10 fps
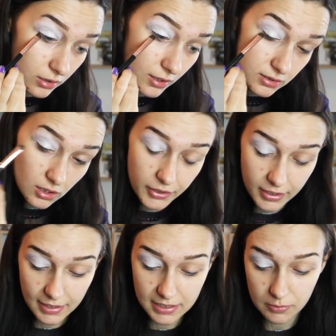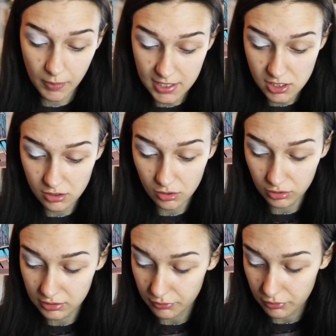There's nothing like special
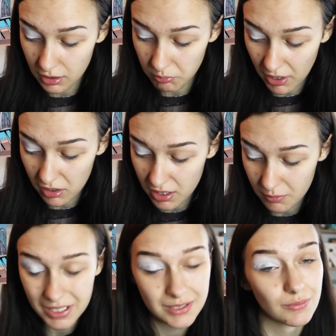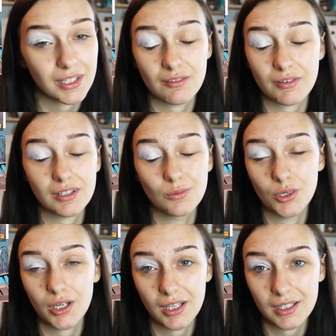or different about him. He's from like a very
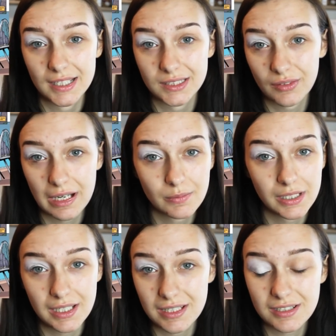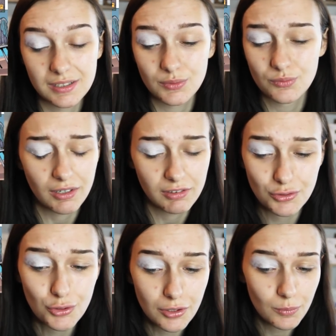working class family. He's just very
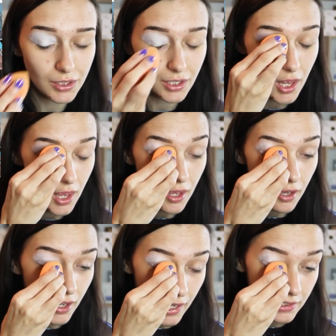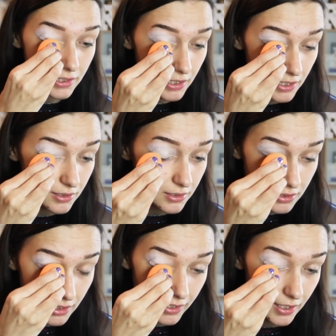normal. And he
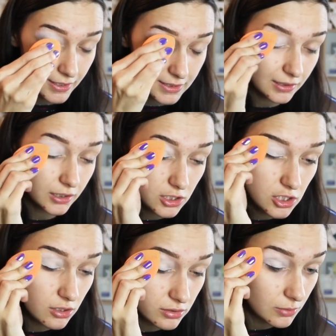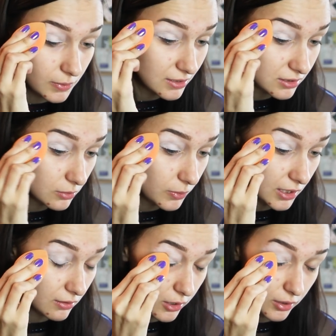doesn't like exactly choose to be a
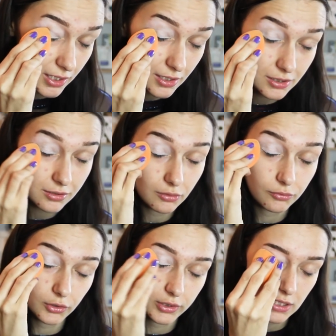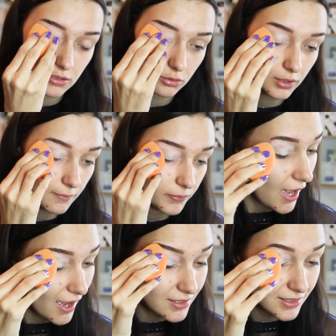superhero. He just sort of falls into it.
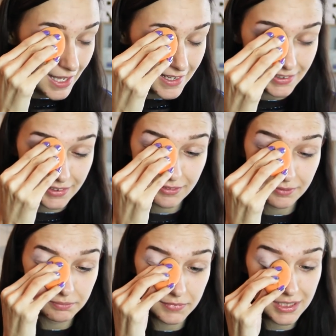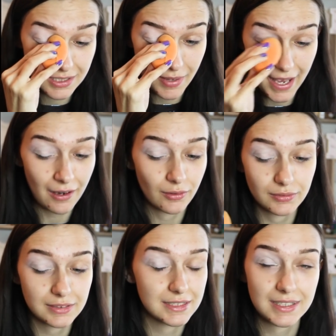And then
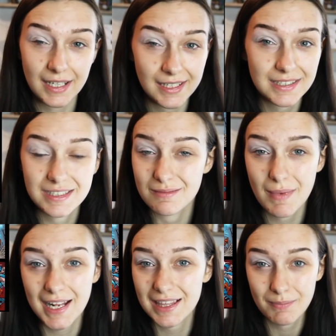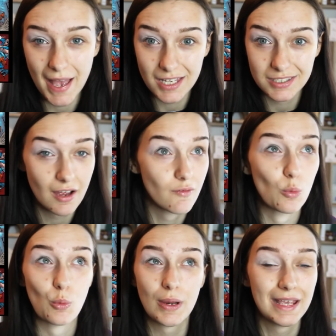somehow decides to make the best of a
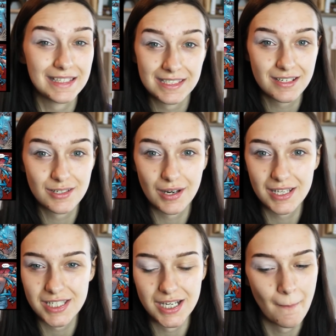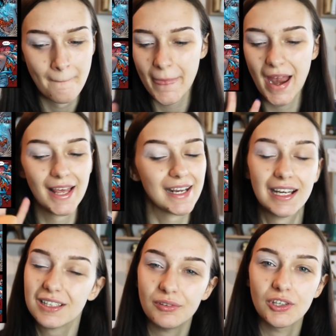weird situation. And I
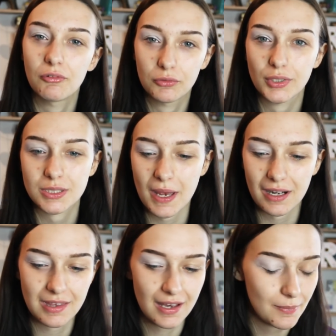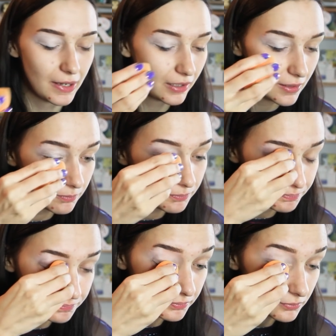kind of love and respect that about him,
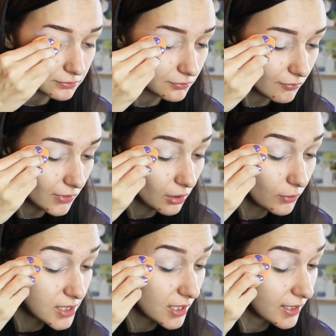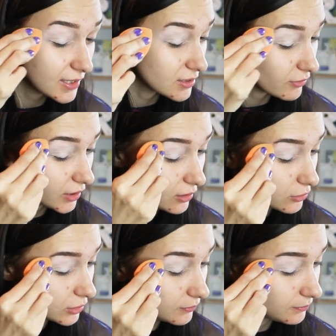which I think is really
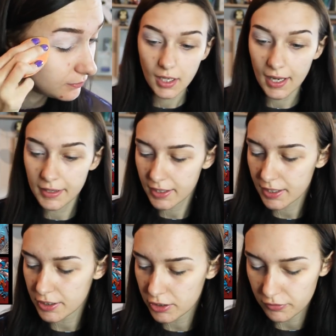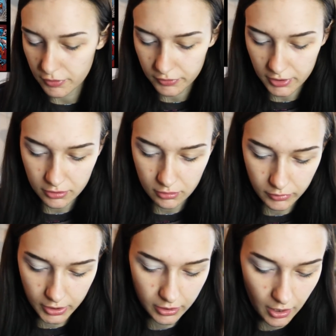cool. I think in the New 52
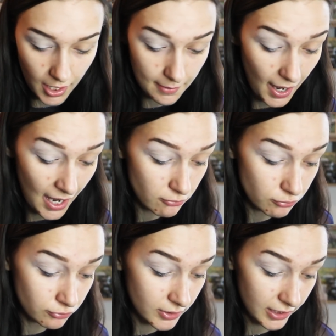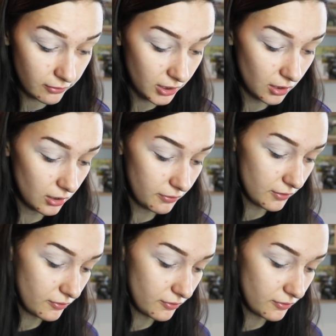run, I really, really loved the